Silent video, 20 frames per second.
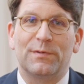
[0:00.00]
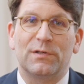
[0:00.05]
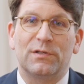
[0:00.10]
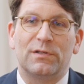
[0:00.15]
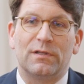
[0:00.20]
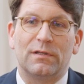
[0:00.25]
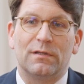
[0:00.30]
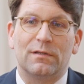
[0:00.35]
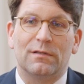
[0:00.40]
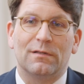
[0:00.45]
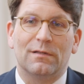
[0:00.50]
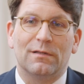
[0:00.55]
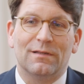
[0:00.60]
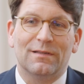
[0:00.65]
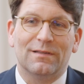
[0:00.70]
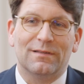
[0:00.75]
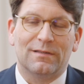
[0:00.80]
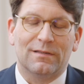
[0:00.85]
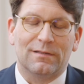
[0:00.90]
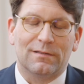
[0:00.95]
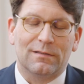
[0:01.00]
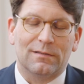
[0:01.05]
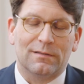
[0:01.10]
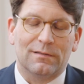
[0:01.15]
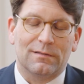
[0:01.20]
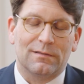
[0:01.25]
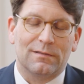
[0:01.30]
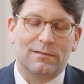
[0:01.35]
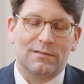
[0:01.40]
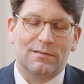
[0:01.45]
I mean,
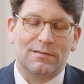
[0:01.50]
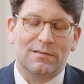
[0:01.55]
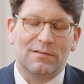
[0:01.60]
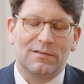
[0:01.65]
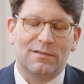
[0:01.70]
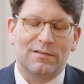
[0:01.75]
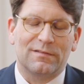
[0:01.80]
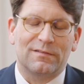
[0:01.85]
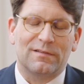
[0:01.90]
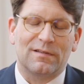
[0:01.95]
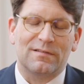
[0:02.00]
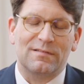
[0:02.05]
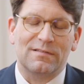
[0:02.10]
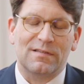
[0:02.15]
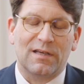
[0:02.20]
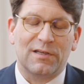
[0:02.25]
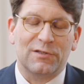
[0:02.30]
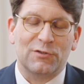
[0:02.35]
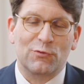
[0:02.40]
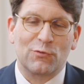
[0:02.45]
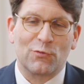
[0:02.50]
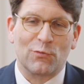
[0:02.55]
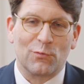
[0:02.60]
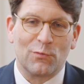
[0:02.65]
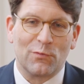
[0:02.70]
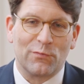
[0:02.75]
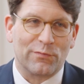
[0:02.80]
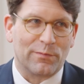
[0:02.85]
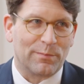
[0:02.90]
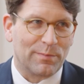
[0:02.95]
the sad
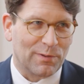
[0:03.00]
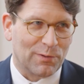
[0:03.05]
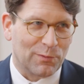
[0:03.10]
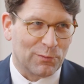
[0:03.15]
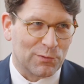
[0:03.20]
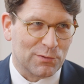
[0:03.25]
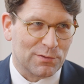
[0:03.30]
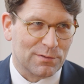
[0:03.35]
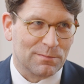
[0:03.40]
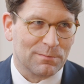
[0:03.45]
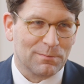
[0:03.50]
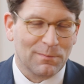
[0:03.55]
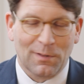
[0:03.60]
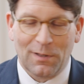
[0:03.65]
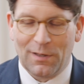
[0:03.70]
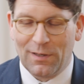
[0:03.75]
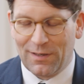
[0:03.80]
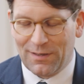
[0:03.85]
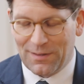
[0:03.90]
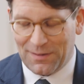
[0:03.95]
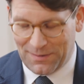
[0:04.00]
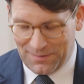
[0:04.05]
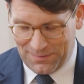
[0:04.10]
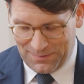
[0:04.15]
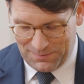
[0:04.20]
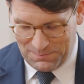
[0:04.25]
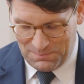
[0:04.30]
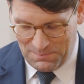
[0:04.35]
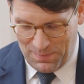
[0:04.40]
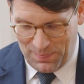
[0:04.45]
truth about
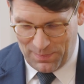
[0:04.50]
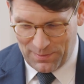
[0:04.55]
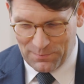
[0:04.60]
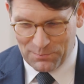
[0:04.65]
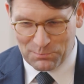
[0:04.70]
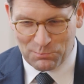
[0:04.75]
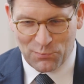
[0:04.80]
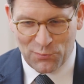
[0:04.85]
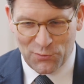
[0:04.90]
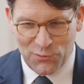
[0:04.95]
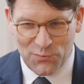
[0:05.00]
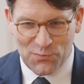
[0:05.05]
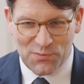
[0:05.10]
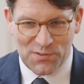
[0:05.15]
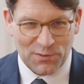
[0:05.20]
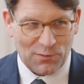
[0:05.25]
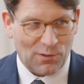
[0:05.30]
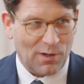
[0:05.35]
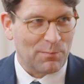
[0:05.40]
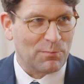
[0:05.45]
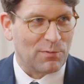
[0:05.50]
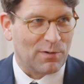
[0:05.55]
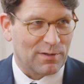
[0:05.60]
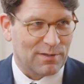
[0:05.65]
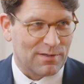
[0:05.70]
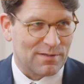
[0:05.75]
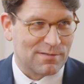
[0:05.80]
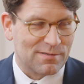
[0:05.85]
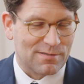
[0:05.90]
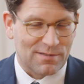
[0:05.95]
producing
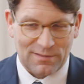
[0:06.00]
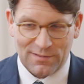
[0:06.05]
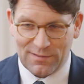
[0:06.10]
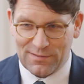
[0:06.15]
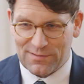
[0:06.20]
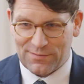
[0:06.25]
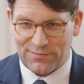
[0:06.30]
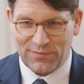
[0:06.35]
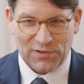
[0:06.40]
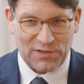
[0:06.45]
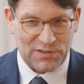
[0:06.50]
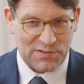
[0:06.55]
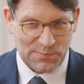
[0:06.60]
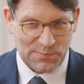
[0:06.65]
opera is that it's very